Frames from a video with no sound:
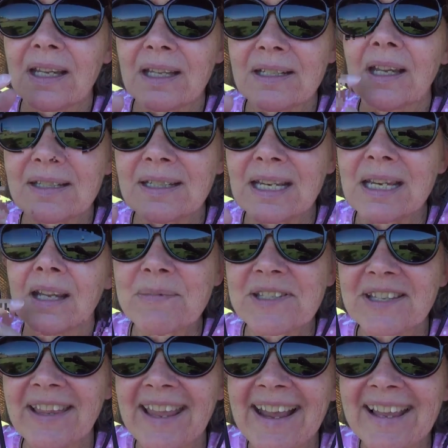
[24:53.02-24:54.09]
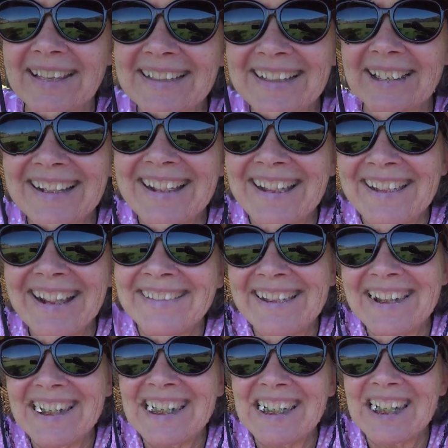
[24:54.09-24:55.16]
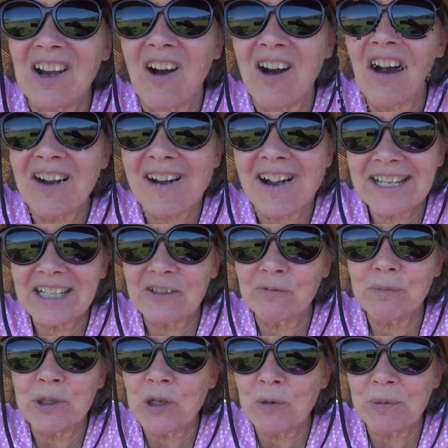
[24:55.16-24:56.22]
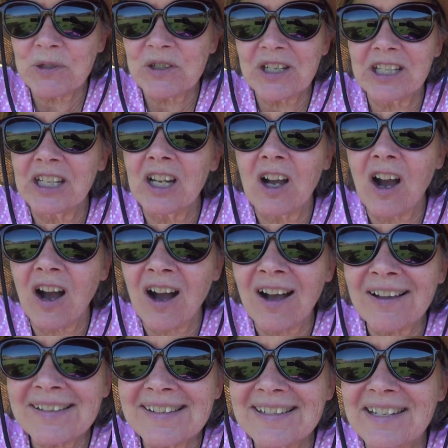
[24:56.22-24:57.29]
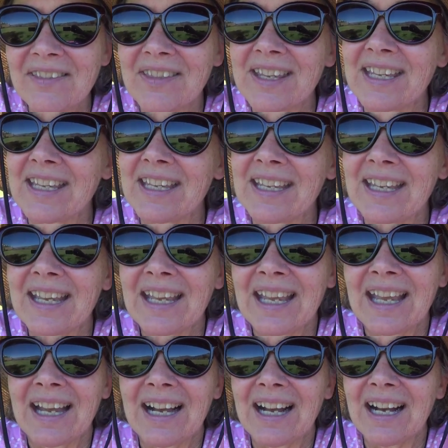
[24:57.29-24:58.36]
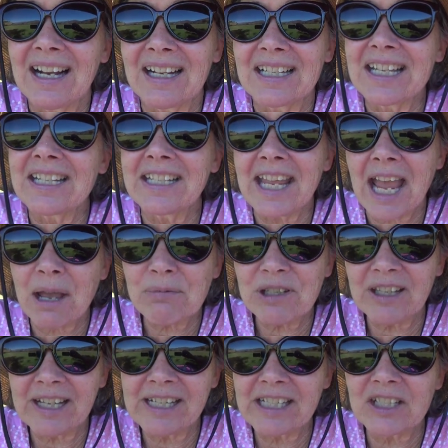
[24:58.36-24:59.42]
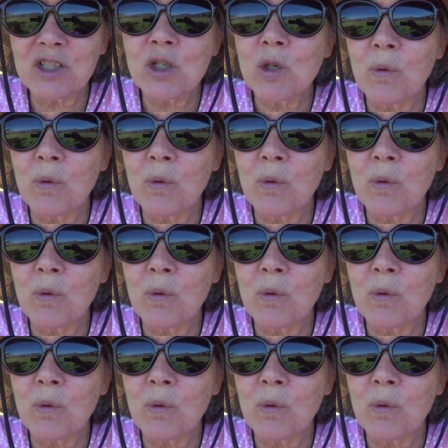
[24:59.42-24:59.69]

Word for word: It seems that the onset of puberty caused the encapsulated